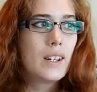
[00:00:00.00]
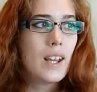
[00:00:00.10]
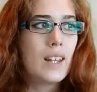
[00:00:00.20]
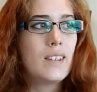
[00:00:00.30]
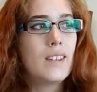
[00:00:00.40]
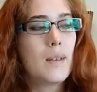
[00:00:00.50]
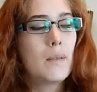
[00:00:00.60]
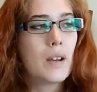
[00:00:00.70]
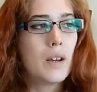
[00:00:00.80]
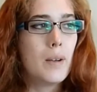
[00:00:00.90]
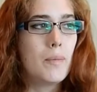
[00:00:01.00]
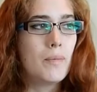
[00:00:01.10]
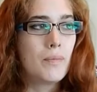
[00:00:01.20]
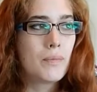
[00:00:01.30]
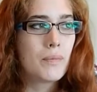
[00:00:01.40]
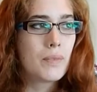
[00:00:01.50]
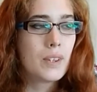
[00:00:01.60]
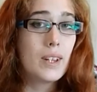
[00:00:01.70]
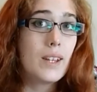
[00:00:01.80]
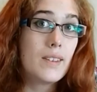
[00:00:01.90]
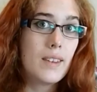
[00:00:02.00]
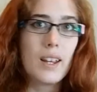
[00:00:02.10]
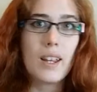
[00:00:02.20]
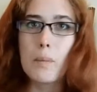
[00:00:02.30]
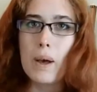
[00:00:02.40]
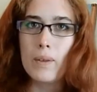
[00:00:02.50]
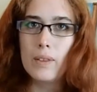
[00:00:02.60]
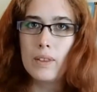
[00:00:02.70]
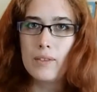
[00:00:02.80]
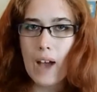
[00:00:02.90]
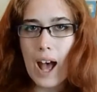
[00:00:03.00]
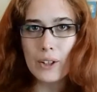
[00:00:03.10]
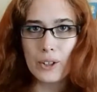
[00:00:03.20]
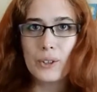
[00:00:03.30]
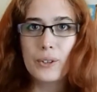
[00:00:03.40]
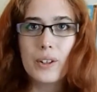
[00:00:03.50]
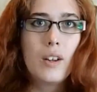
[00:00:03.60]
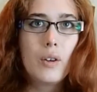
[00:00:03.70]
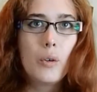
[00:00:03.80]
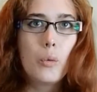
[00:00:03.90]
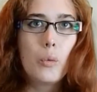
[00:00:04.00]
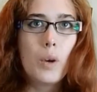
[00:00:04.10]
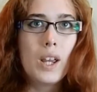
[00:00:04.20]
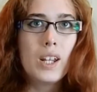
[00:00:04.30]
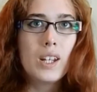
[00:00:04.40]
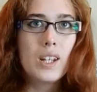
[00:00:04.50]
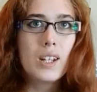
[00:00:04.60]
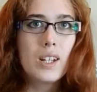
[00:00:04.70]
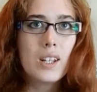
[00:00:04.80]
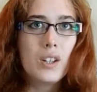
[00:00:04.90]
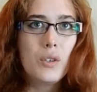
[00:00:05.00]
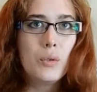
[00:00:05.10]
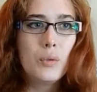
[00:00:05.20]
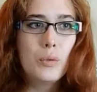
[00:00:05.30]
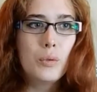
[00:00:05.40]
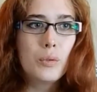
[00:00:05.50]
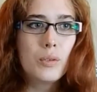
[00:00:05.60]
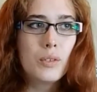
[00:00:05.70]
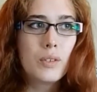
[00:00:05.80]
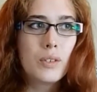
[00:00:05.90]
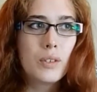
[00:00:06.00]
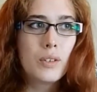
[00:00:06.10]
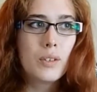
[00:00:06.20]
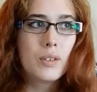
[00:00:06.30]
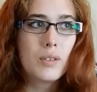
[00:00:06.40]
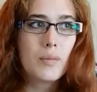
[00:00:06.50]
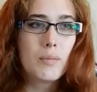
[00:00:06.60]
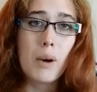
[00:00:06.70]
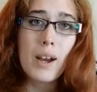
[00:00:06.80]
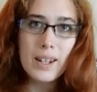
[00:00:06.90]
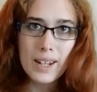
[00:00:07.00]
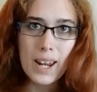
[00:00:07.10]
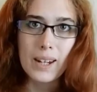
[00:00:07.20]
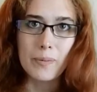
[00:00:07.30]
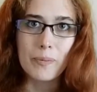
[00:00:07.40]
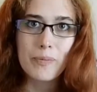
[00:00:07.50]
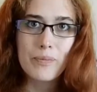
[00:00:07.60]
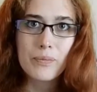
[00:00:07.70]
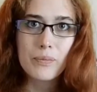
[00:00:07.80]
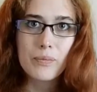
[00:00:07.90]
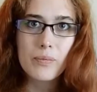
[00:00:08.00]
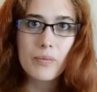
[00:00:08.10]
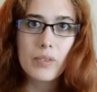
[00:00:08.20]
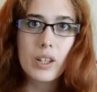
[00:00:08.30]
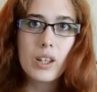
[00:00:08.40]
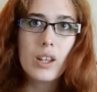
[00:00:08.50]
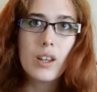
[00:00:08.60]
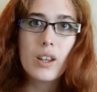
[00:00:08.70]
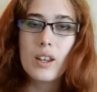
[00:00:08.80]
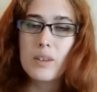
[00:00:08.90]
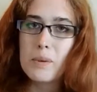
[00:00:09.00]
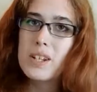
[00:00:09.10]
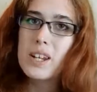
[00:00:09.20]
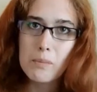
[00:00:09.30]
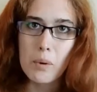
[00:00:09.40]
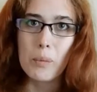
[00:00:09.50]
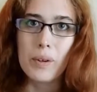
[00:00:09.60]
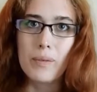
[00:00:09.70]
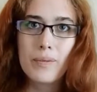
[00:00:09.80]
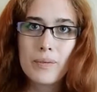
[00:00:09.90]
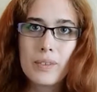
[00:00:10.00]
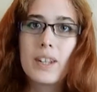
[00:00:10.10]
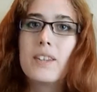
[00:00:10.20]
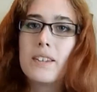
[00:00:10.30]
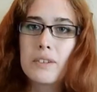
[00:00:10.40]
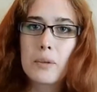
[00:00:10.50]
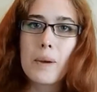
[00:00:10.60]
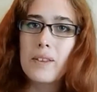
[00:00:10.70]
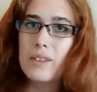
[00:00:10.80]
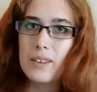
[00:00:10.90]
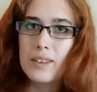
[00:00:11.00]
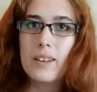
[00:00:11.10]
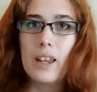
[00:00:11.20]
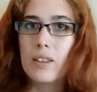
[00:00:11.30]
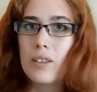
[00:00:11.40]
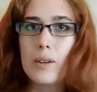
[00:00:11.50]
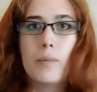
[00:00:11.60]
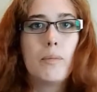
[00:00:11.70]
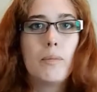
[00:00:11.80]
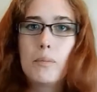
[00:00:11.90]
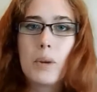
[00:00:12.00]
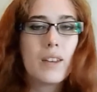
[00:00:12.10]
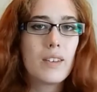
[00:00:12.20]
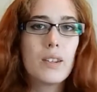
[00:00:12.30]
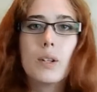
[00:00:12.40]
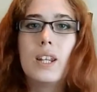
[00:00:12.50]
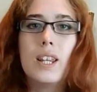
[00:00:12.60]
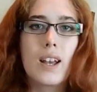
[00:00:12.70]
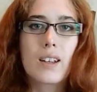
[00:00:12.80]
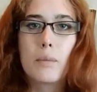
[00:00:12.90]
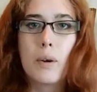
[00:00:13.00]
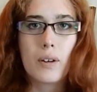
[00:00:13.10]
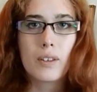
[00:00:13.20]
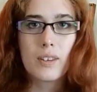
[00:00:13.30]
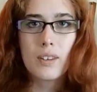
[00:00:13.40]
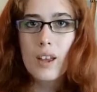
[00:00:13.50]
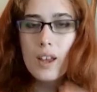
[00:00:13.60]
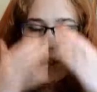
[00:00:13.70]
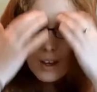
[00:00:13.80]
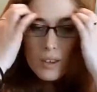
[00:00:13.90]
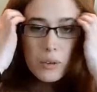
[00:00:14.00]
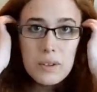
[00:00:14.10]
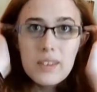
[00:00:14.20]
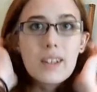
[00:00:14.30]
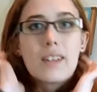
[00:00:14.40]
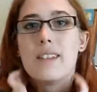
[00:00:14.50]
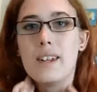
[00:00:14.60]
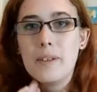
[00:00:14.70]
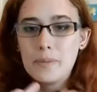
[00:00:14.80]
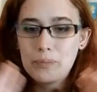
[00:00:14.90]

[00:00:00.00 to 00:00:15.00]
at the same time, let's think about the value. When you buy a game, especially at the moment, let's talk about like the PS3, the Xbox 360.